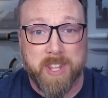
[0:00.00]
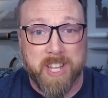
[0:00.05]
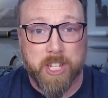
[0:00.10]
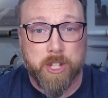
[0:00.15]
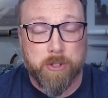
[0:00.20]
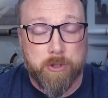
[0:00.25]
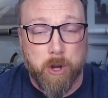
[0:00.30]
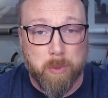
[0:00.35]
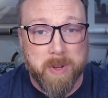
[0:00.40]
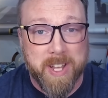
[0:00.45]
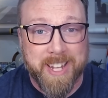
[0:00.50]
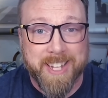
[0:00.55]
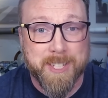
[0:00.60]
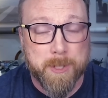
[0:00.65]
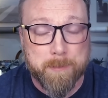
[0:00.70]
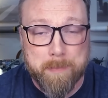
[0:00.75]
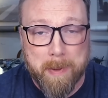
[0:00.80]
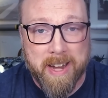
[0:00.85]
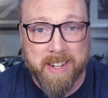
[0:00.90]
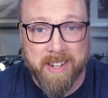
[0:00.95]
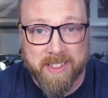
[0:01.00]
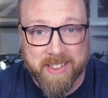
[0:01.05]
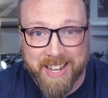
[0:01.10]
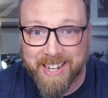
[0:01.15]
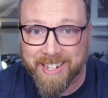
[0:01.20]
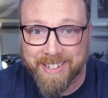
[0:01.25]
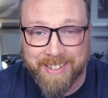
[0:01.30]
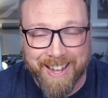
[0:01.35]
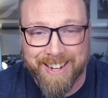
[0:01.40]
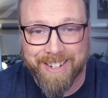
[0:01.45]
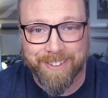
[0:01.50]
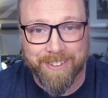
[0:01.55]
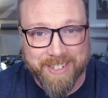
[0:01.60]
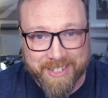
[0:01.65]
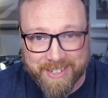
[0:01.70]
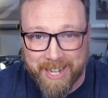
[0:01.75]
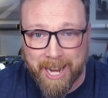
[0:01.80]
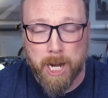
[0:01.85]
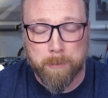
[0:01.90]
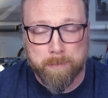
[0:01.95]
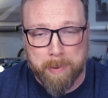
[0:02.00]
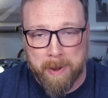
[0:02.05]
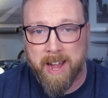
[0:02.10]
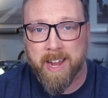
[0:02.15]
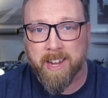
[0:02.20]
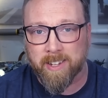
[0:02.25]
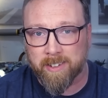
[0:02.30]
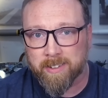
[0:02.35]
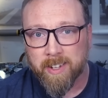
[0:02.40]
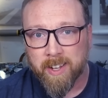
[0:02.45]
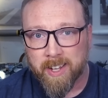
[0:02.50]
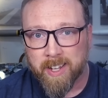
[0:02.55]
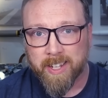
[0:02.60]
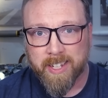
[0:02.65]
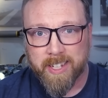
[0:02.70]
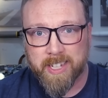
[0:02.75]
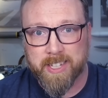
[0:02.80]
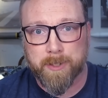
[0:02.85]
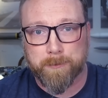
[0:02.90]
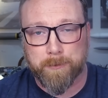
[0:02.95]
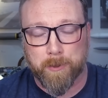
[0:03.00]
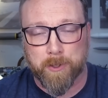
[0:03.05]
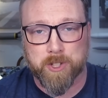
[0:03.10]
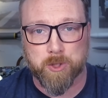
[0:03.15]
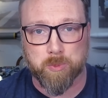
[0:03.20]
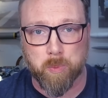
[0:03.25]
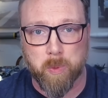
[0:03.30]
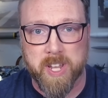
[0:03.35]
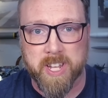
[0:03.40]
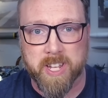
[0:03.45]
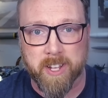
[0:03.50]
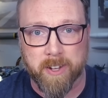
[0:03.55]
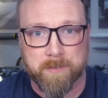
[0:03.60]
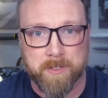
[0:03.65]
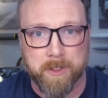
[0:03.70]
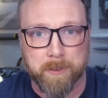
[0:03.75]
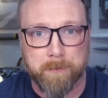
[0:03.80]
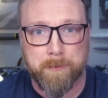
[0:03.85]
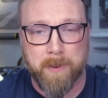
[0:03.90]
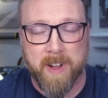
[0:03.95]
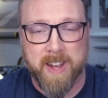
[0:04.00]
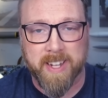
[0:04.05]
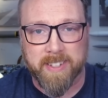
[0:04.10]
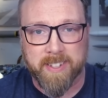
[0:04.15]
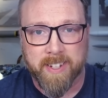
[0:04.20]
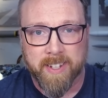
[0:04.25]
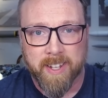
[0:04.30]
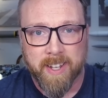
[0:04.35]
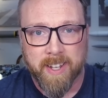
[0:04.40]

that you don't expend the entire stockpile in the first week of the fight.